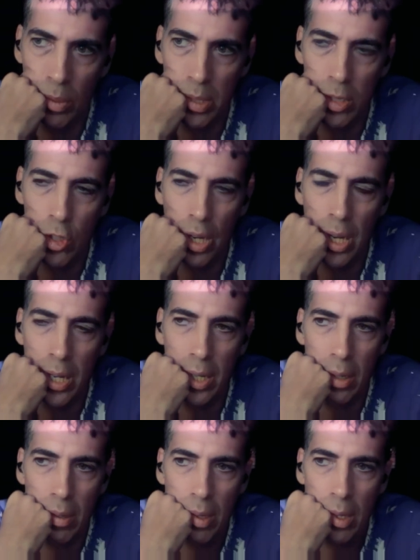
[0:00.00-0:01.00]
with The
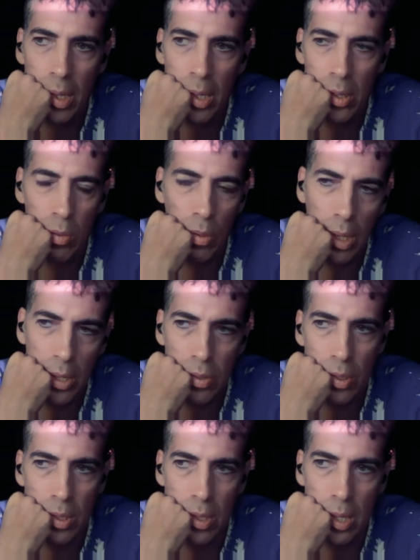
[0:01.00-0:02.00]
Shining to a
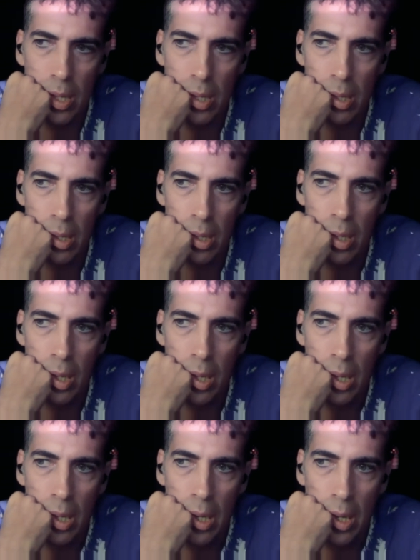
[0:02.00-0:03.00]
lesser extent,
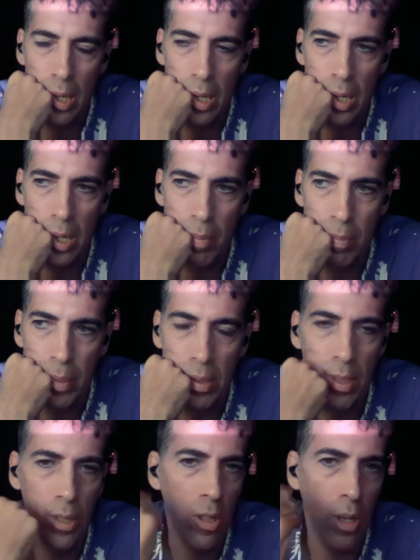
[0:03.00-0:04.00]
um,
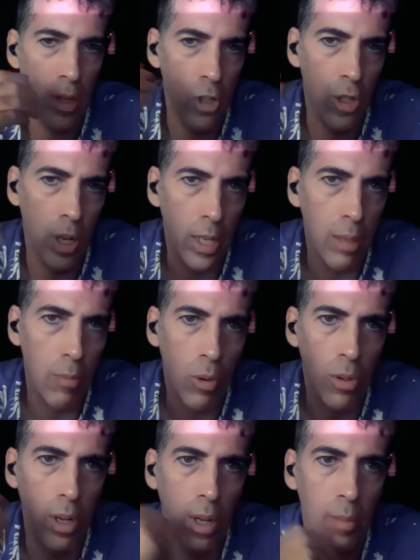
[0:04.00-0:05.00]
because I saw The Shining
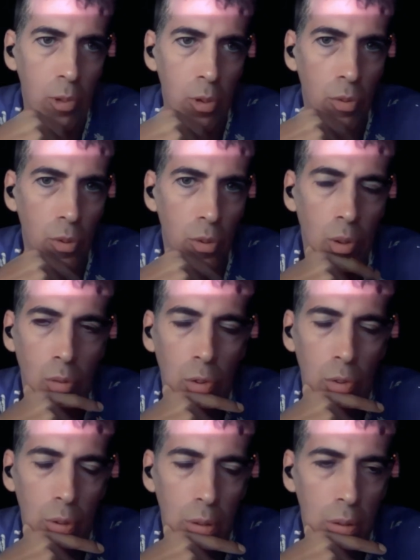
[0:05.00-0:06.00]
more times over,
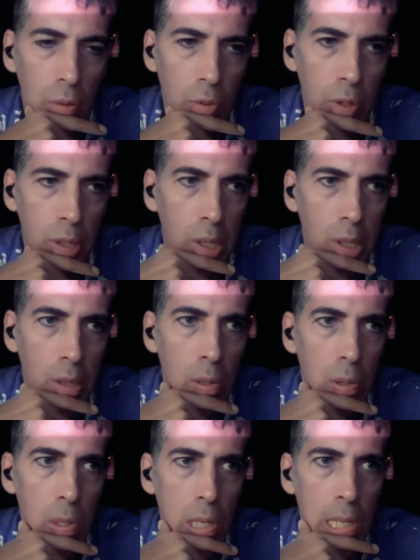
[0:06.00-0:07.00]
over, over the
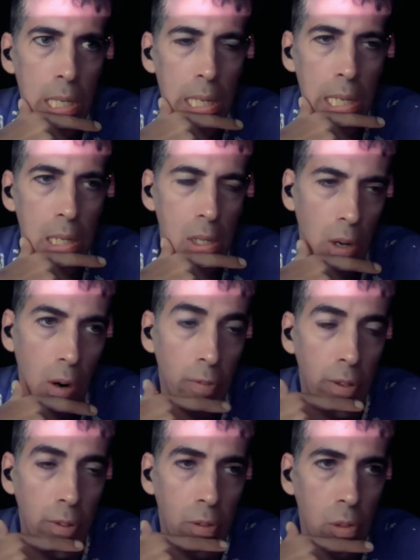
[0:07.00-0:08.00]
years and
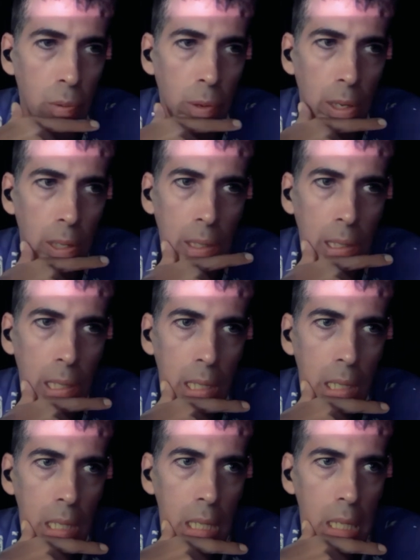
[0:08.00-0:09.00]
Scarface as well.
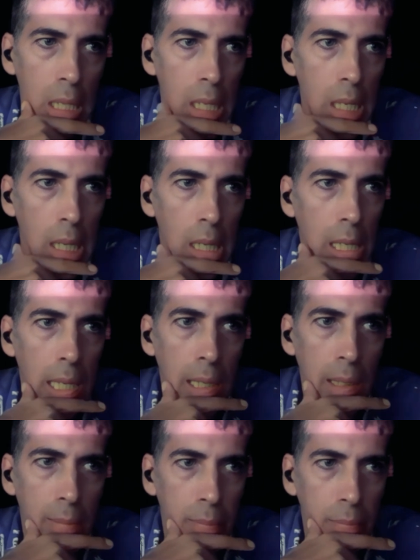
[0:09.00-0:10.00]

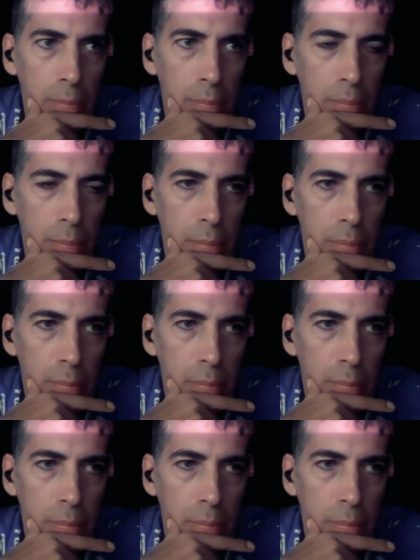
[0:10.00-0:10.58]
Um,